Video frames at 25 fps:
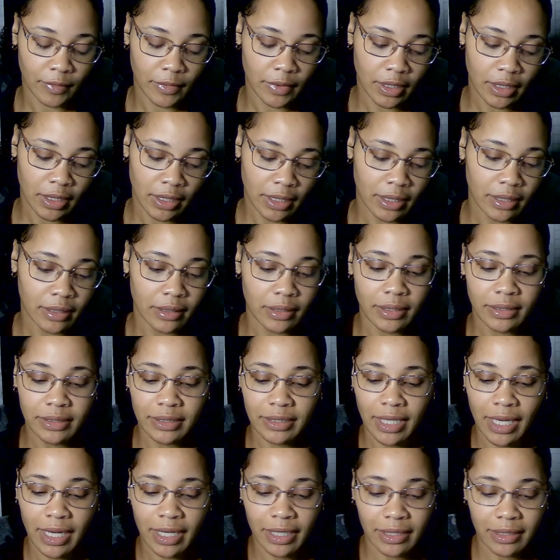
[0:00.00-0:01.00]
yeah
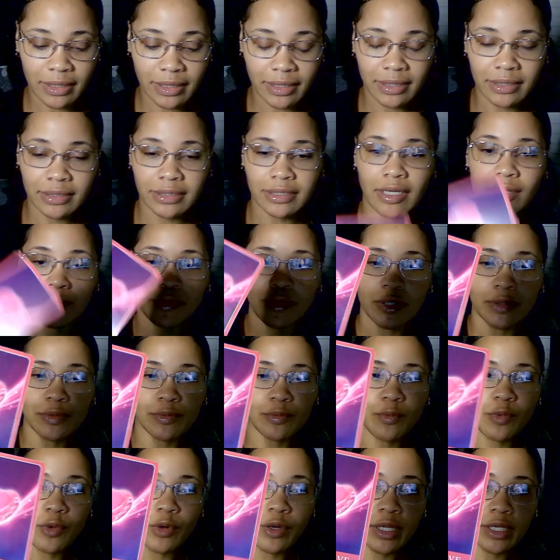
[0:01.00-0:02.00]
exactly some of
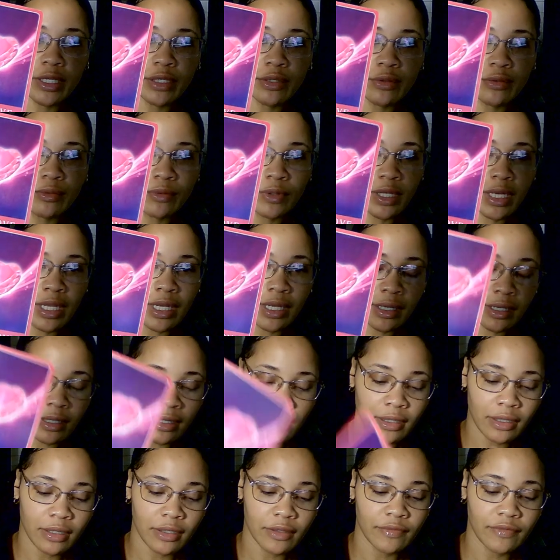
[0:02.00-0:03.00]
them want new
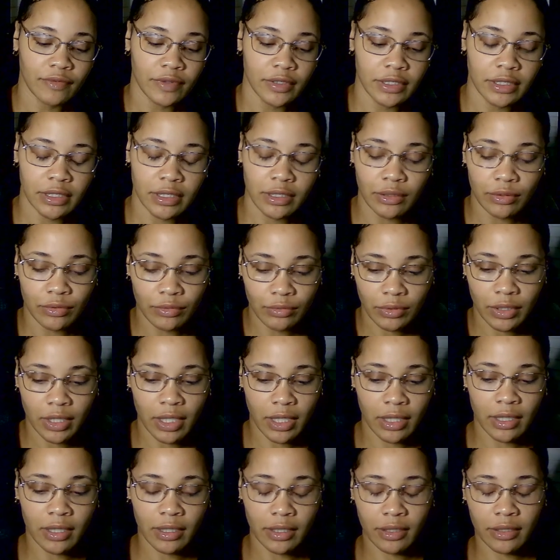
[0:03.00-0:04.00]
love it's a new
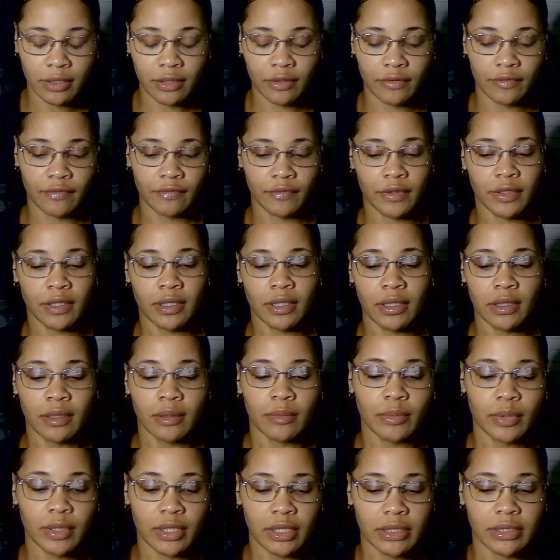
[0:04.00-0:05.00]
love
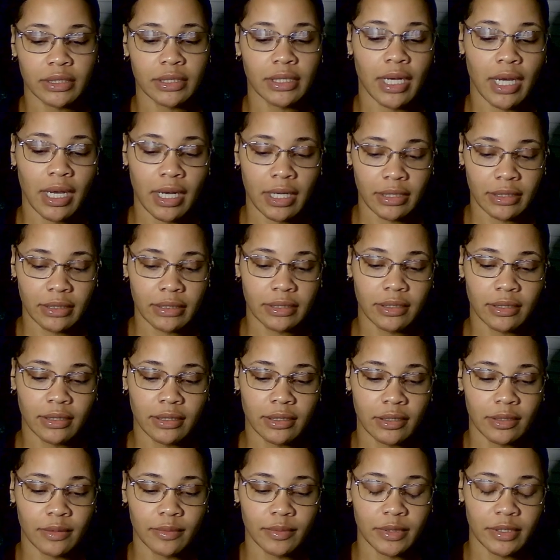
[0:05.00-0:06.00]
but it's
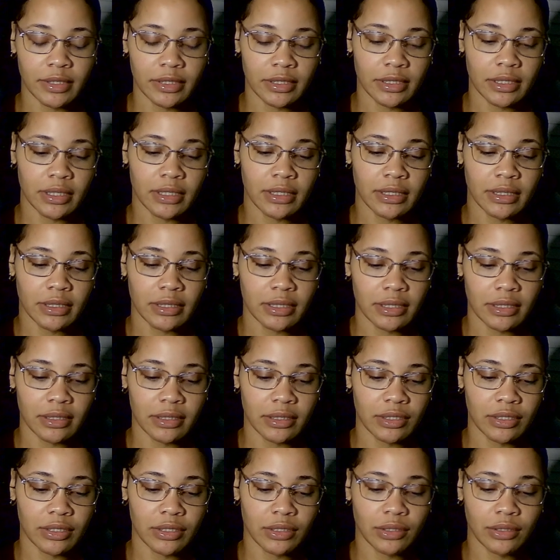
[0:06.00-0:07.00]
gossip it's it's
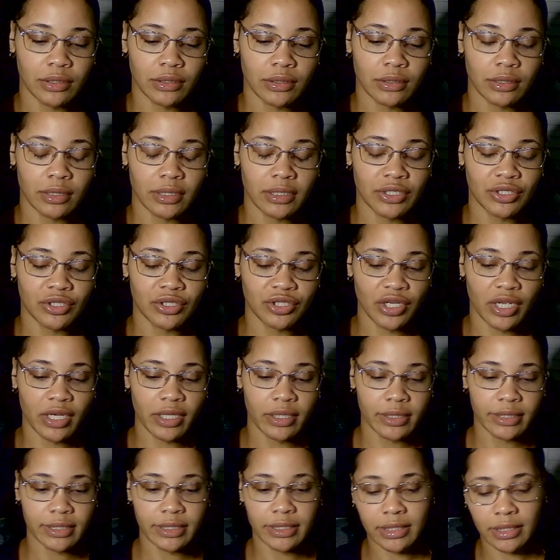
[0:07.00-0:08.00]
it's, it's
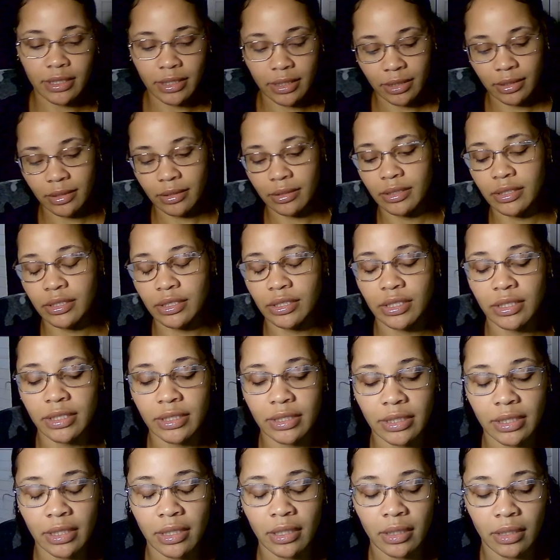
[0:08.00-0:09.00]
jealousy here it's
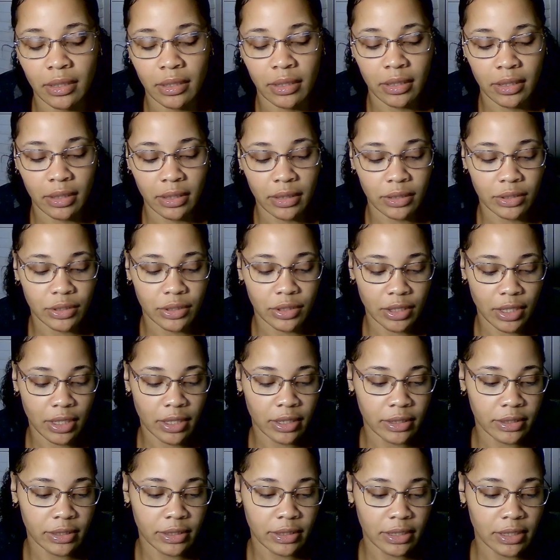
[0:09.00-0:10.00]
just it's
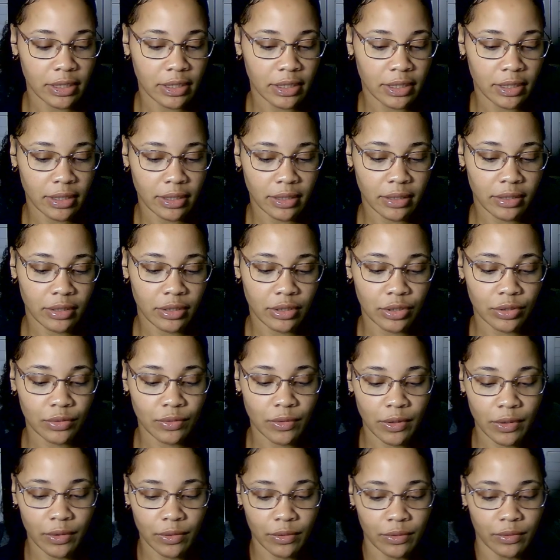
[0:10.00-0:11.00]
jealousy and
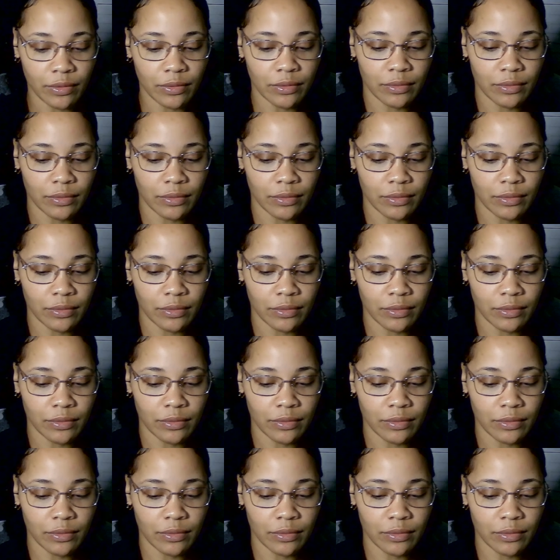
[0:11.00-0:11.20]
control